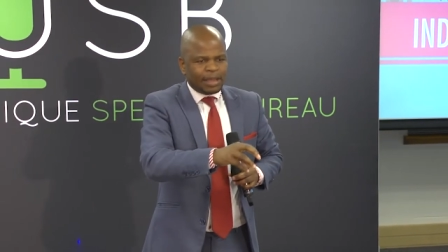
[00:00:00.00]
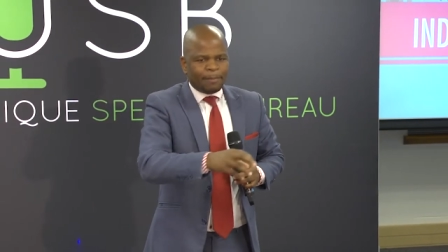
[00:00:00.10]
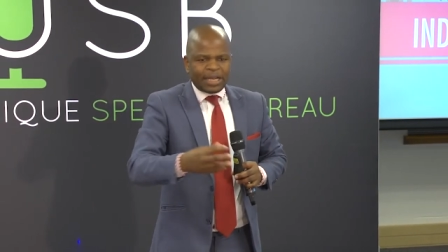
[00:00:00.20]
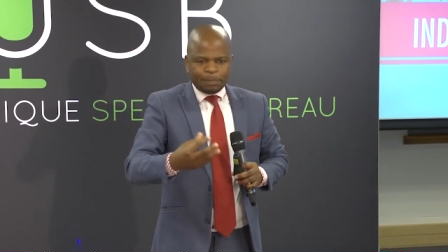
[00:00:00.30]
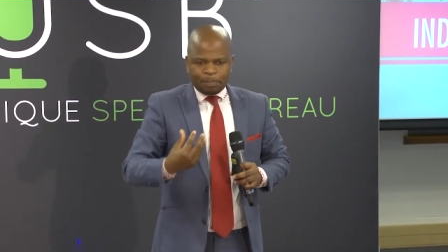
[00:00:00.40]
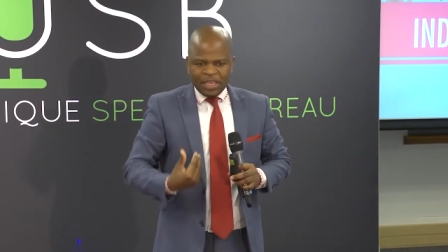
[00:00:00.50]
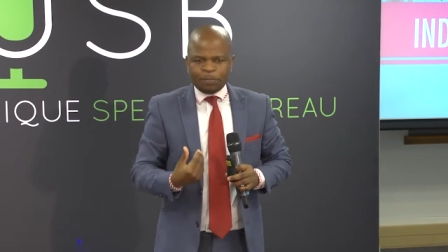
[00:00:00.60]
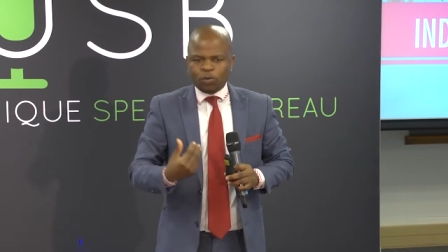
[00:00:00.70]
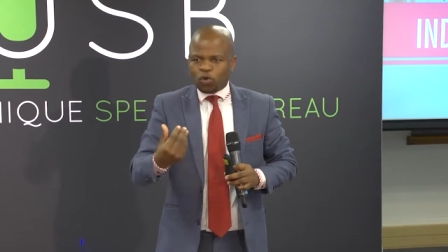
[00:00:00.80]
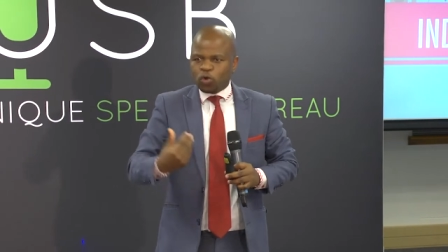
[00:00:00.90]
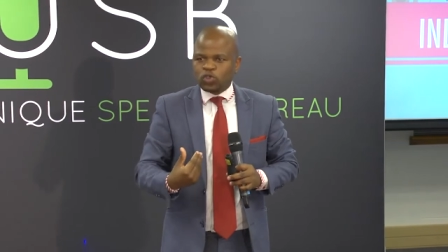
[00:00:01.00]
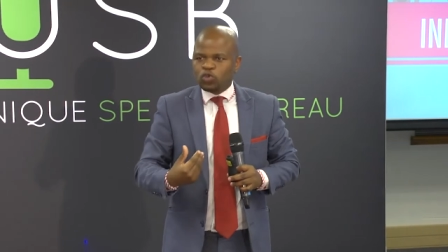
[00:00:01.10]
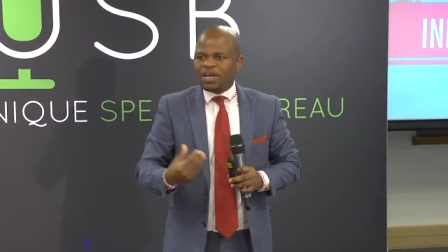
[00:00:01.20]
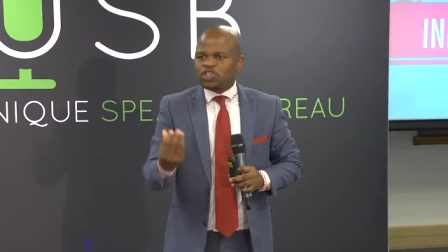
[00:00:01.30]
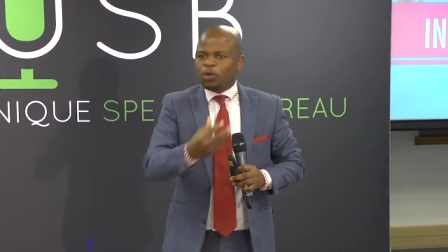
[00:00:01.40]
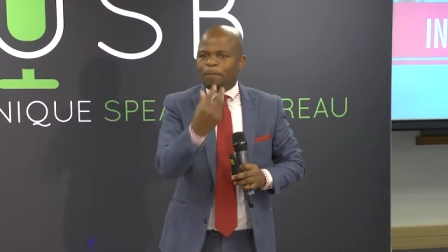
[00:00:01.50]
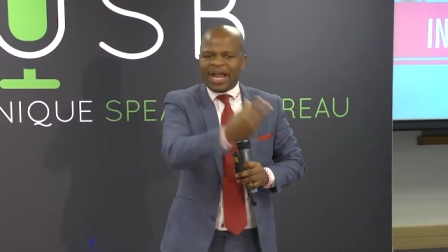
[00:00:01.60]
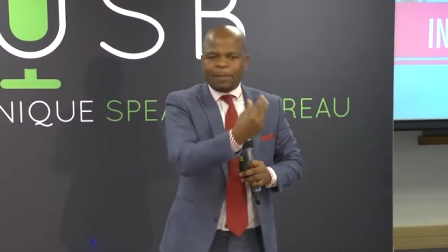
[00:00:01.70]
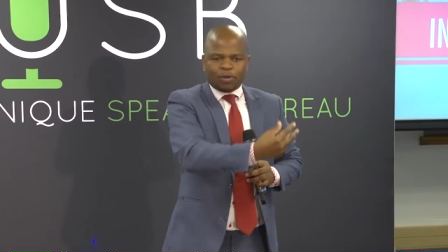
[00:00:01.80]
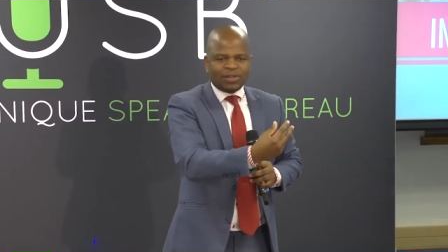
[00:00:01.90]
But people, consumers don't
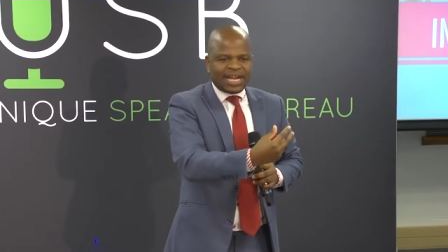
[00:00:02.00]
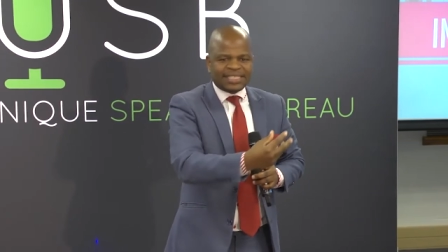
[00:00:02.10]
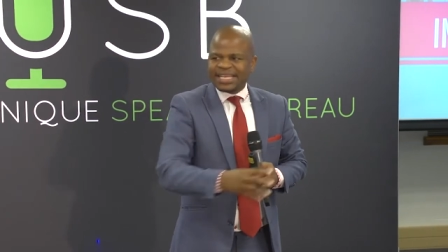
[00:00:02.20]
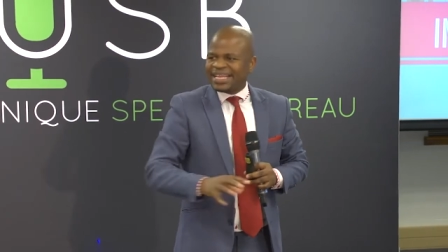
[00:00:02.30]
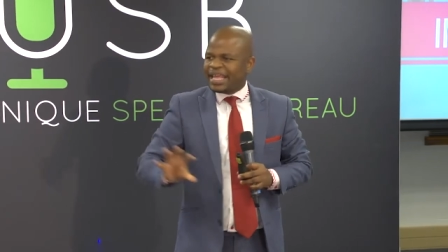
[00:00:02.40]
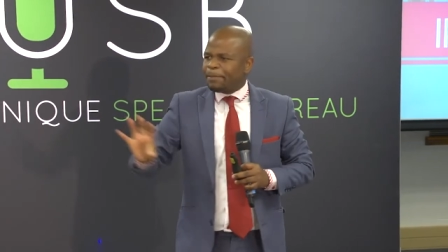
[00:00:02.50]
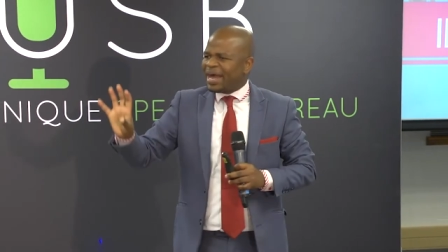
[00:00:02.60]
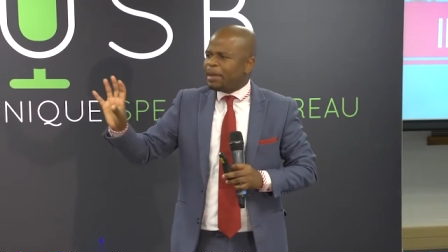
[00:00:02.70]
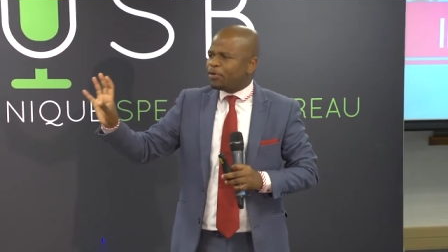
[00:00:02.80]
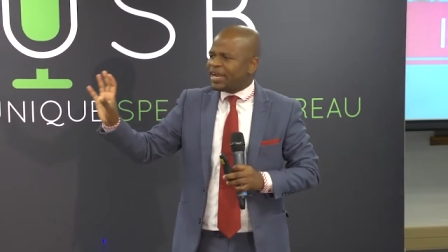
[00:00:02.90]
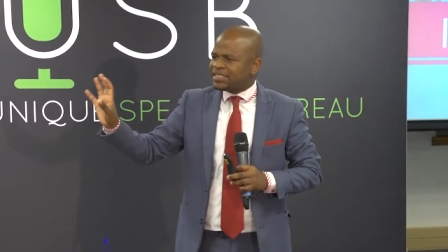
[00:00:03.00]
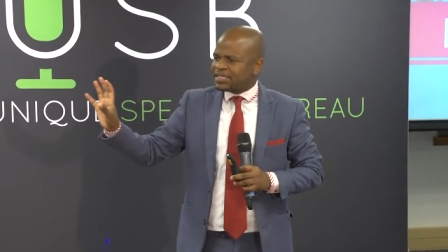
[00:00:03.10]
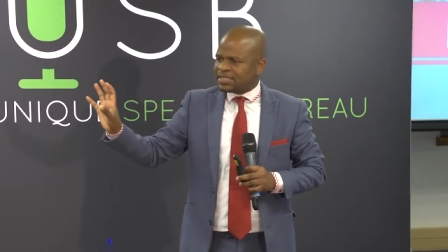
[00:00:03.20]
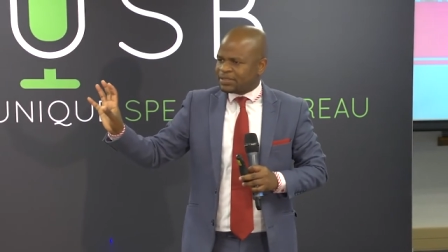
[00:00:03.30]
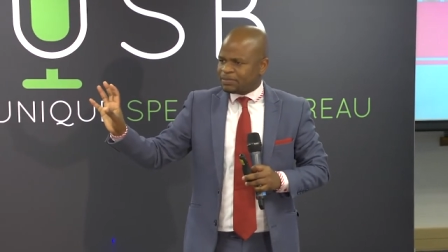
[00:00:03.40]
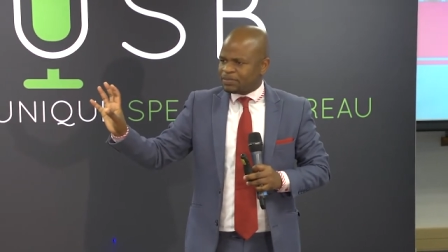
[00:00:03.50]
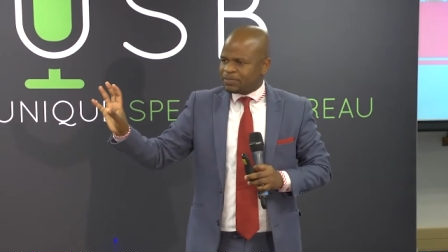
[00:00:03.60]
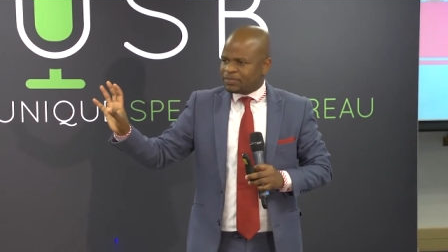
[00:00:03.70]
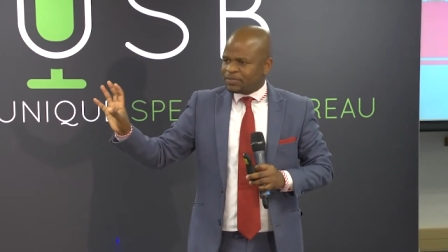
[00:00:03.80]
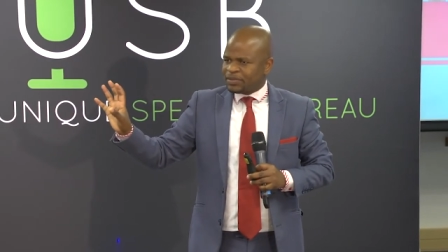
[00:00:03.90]
buy products, they buy brands.
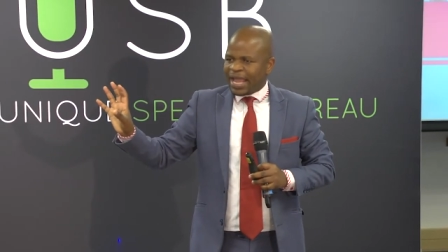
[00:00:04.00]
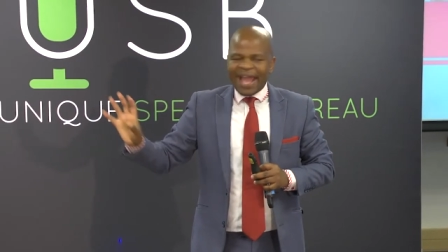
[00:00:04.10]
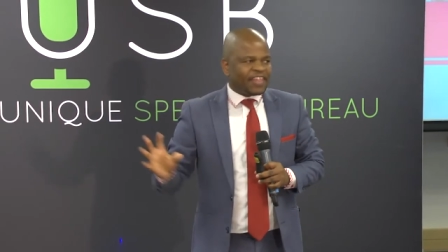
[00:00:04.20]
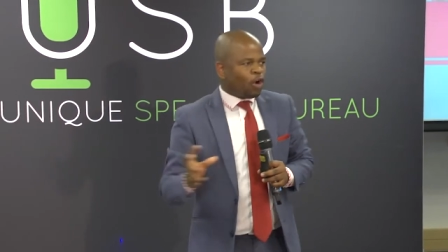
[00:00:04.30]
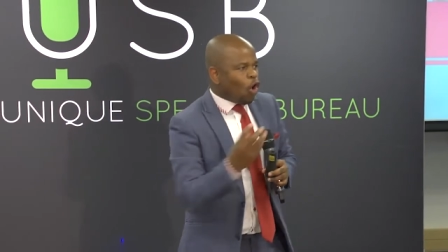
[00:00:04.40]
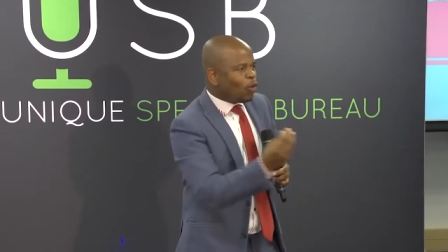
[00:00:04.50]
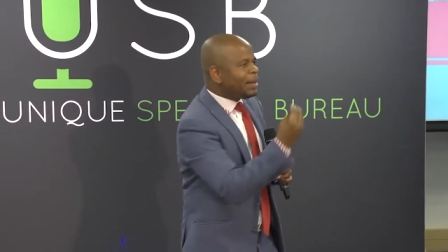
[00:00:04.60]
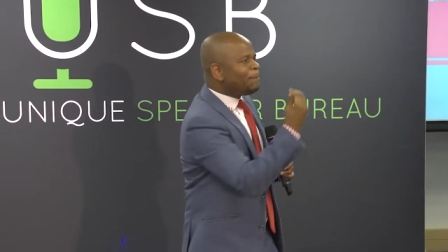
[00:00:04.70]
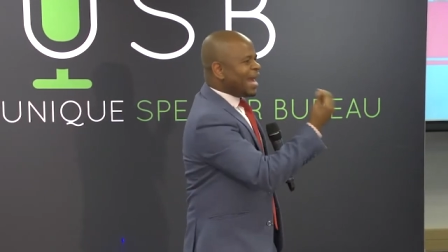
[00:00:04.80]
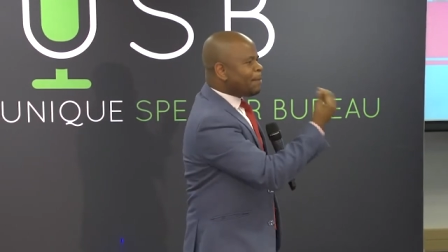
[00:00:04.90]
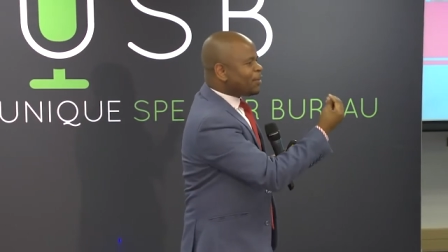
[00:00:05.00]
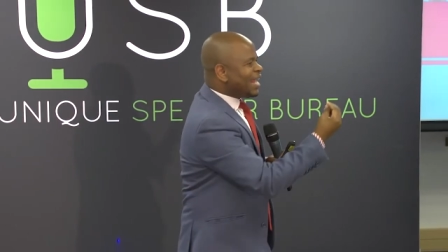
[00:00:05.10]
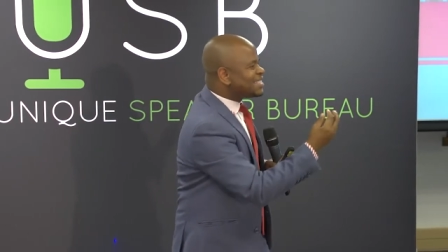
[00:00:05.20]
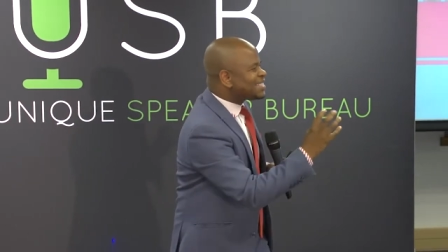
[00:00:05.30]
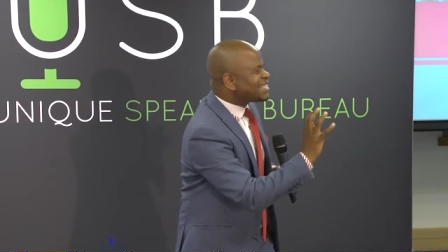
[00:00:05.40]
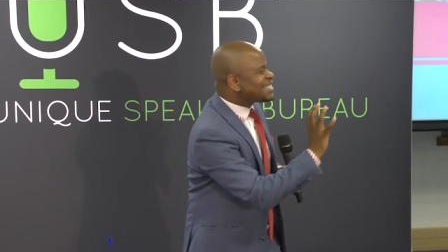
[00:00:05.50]
And they only buy brands that